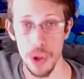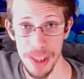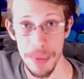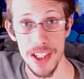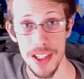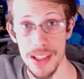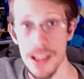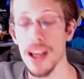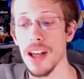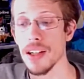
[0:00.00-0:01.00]

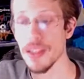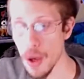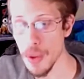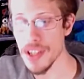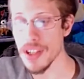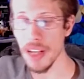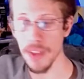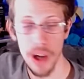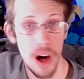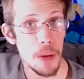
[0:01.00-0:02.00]
images, noticing the
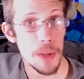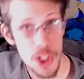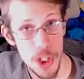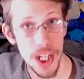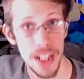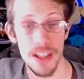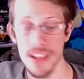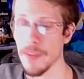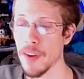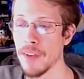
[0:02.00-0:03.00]
common trend is
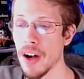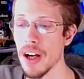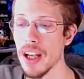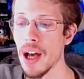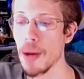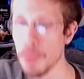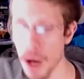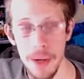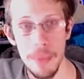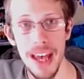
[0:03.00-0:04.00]
that they're very
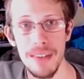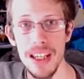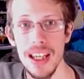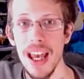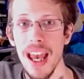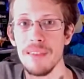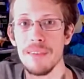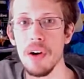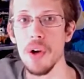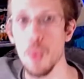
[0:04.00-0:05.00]
bottom heavy and
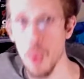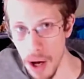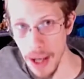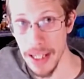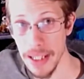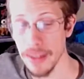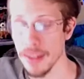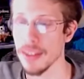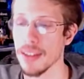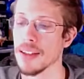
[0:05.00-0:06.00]
very wide.
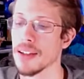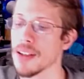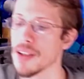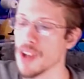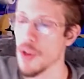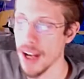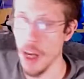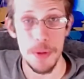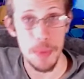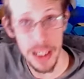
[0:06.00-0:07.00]
So that
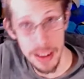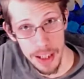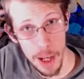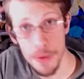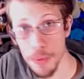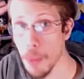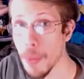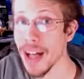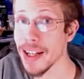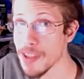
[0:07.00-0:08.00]
helped
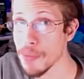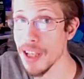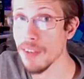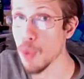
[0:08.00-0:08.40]
remind me of what